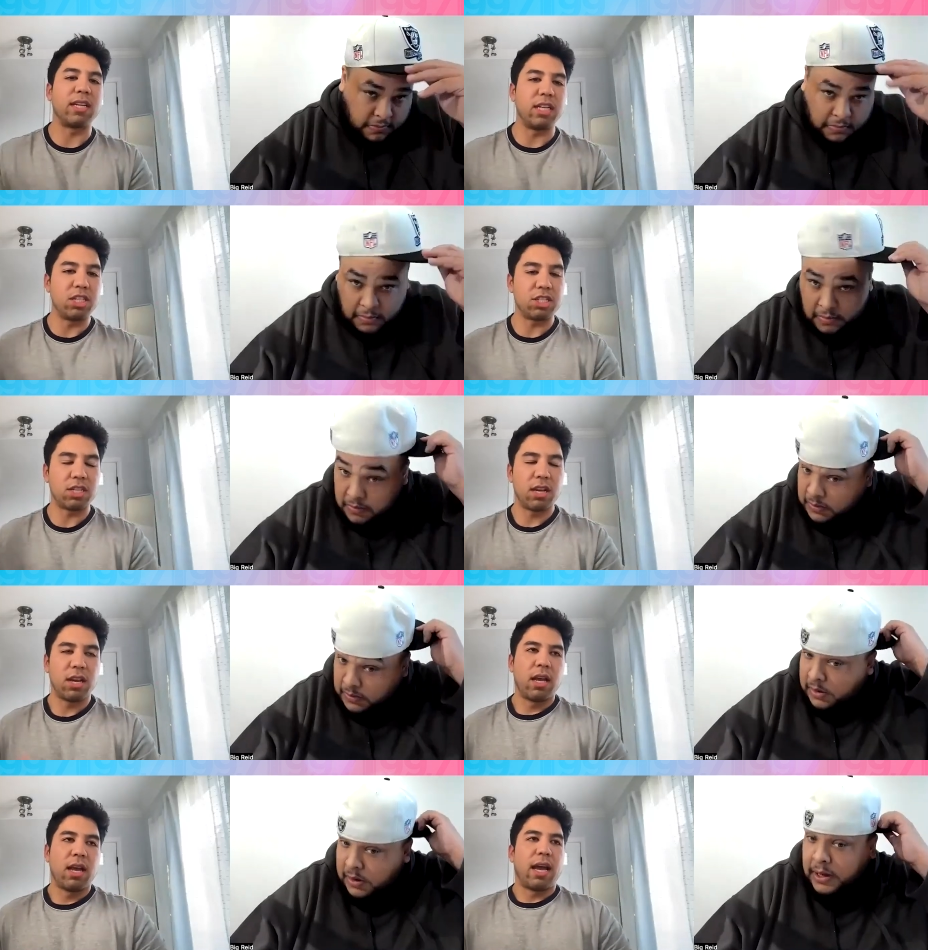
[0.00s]
Speaker 1: niche.
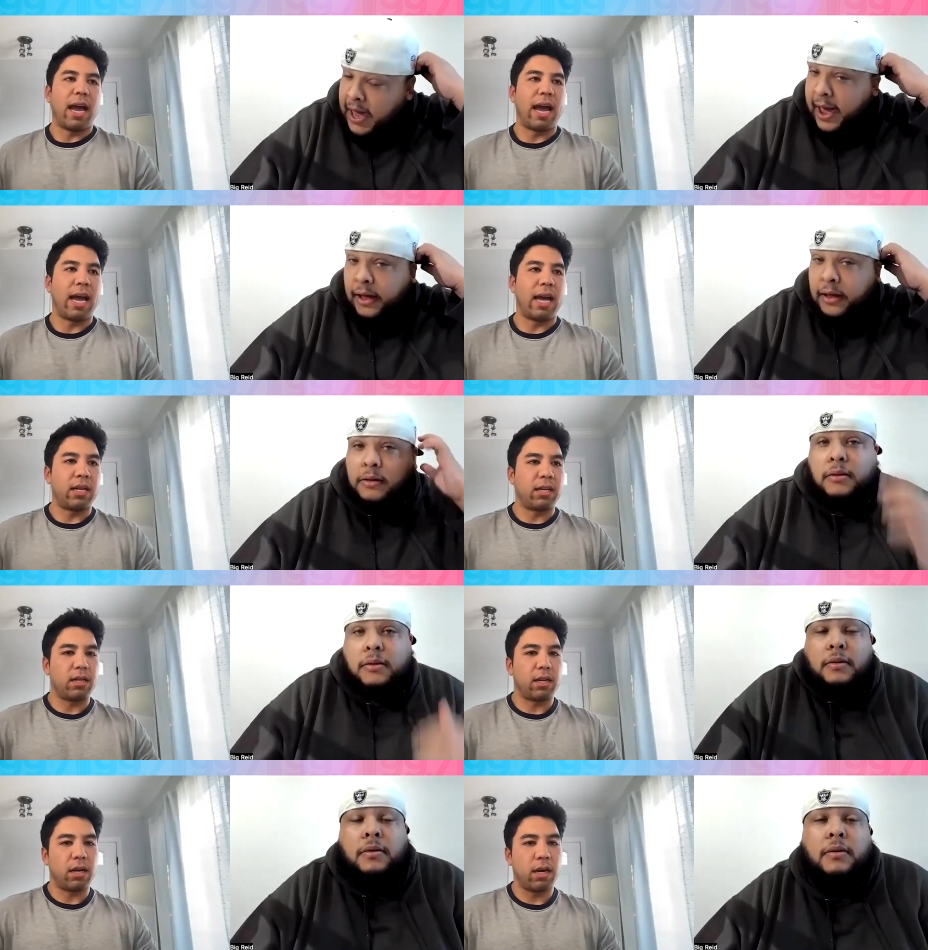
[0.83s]
Yeah. And,
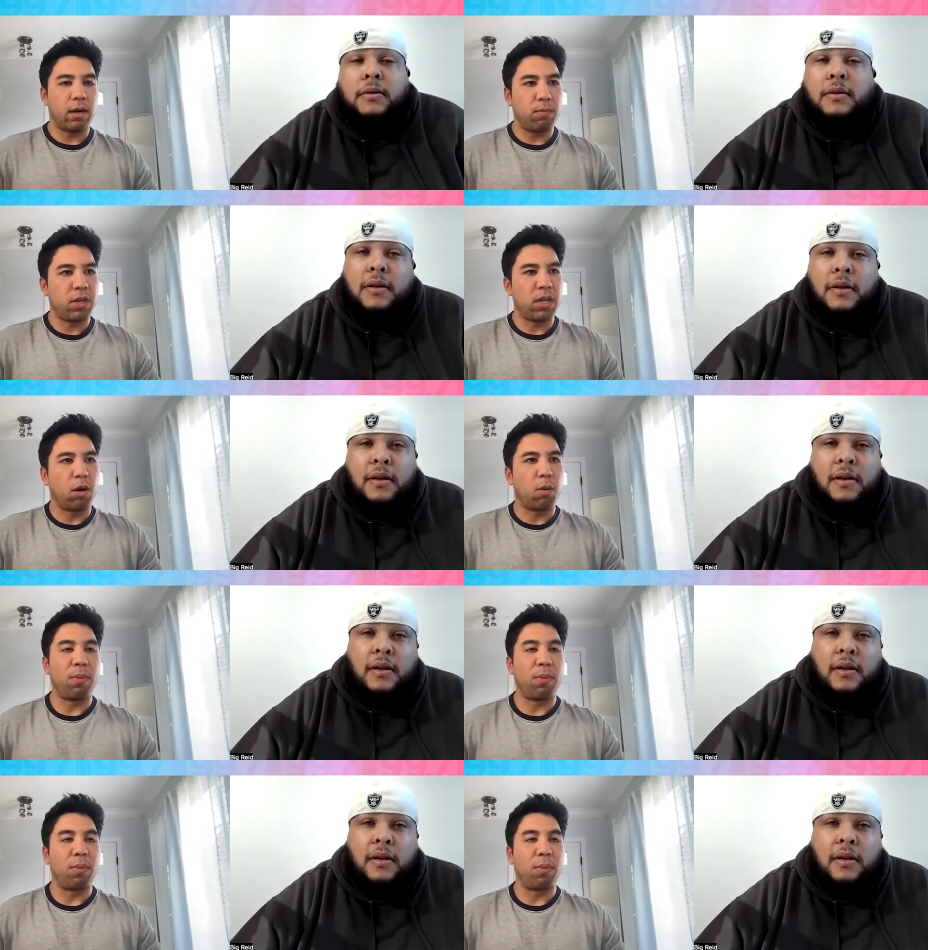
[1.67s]
um, you know,